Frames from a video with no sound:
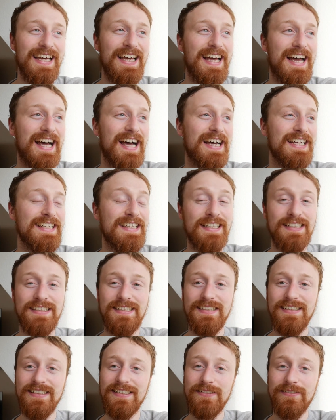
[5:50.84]
That's
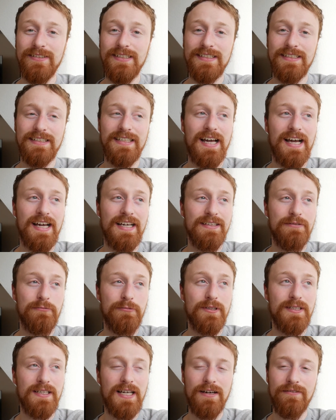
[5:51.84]
another reason. I
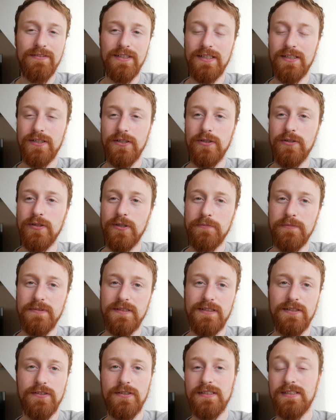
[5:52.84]
will have the code open
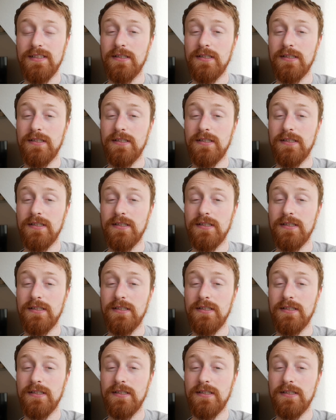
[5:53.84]
source.